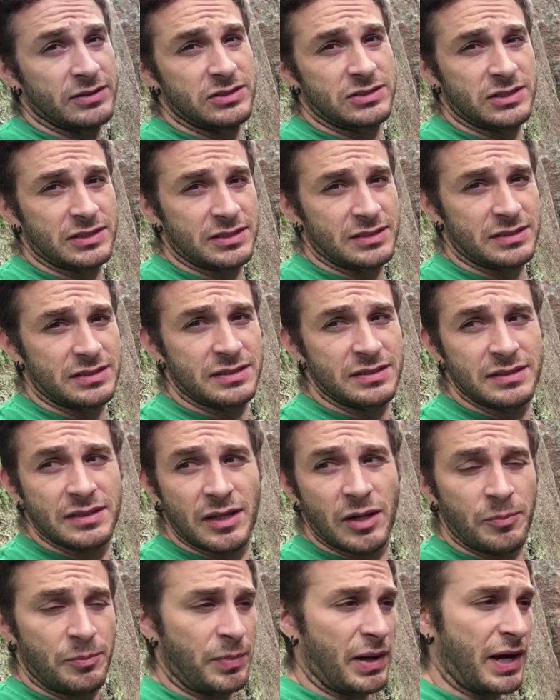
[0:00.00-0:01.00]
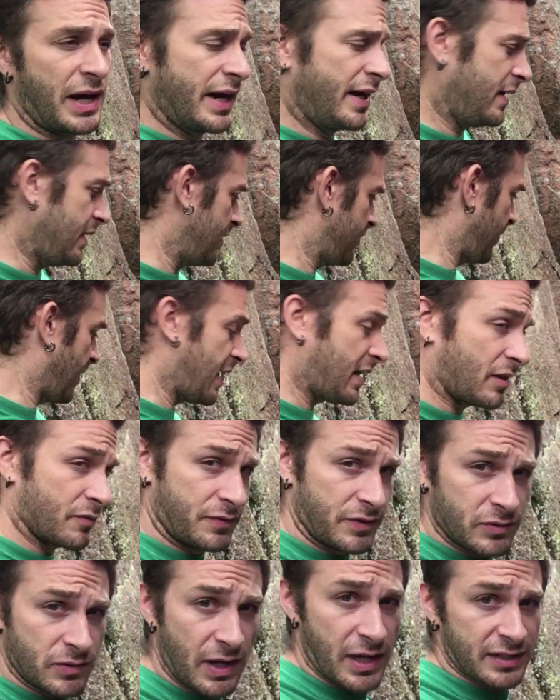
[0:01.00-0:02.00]
it's just a pile of
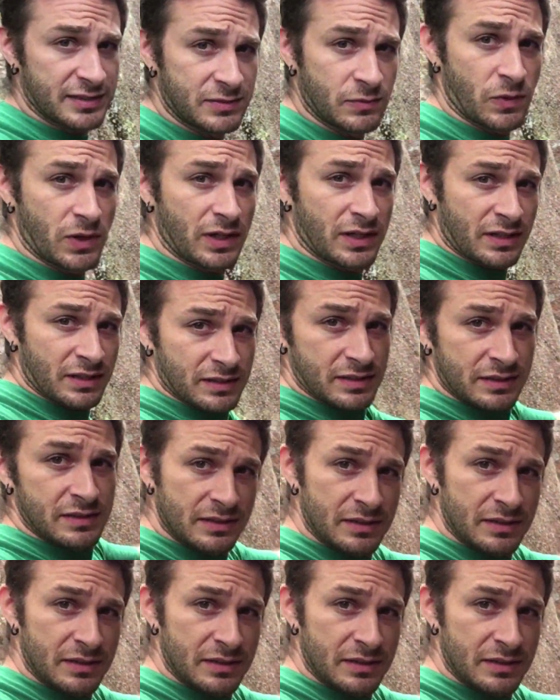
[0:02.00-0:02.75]
elephant rocks. And we're gonna